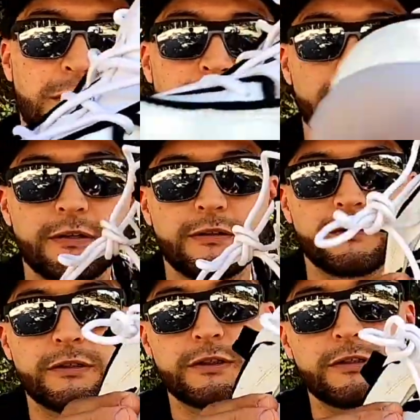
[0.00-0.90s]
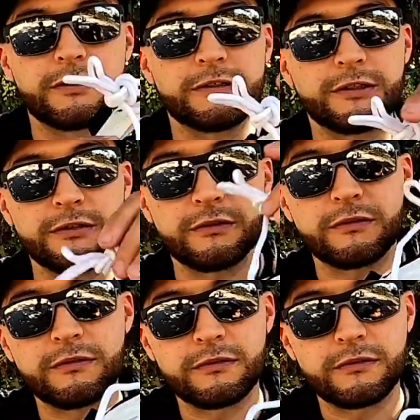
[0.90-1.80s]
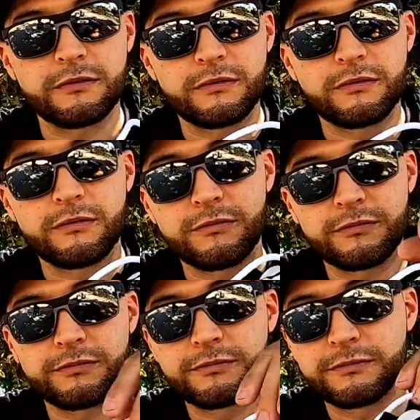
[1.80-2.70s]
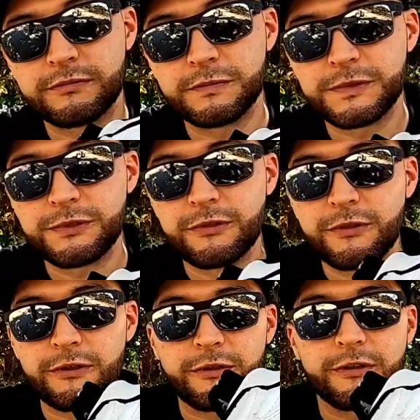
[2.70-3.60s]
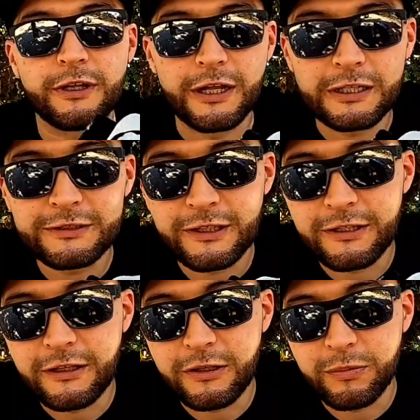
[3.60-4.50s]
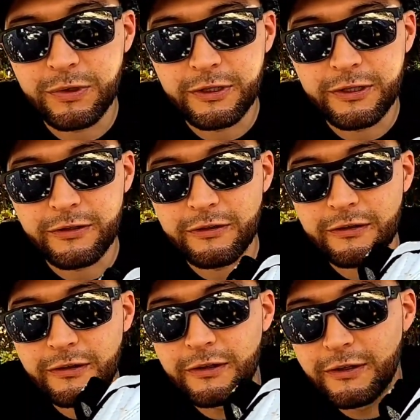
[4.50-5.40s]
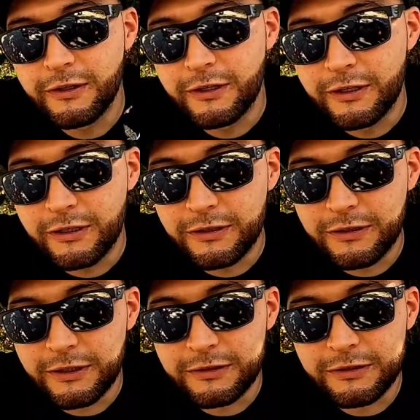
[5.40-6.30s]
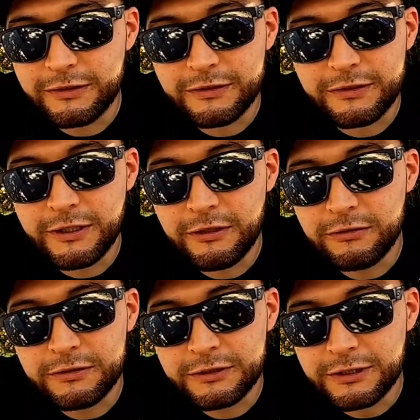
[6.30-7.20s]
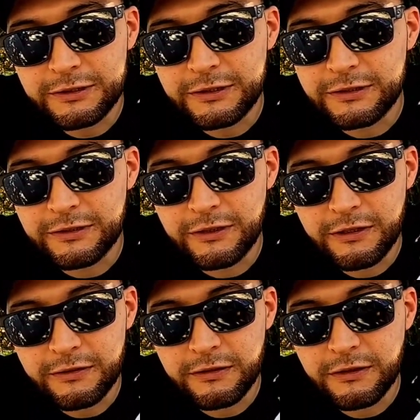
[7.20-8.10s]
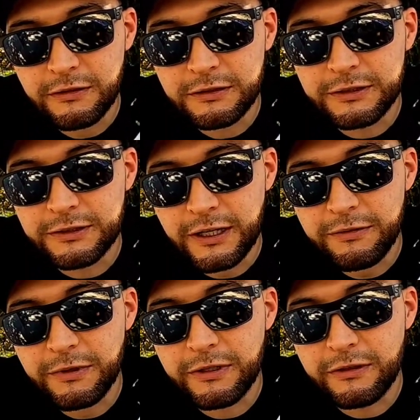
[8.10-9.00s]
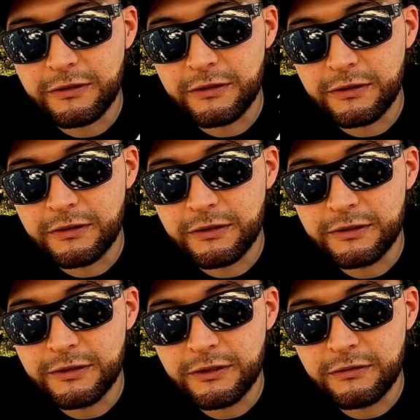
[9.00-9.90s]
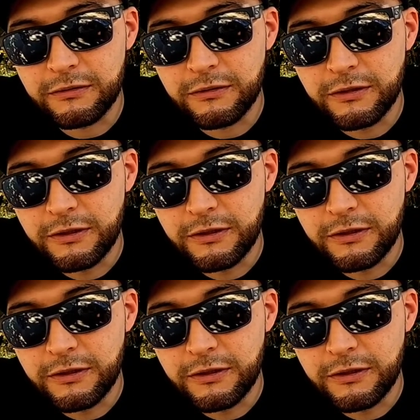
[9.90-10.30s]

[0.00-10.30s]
Man, look at the detail. Let me show you the, the hexalite that they put here. Like this little, just this little design right here, this little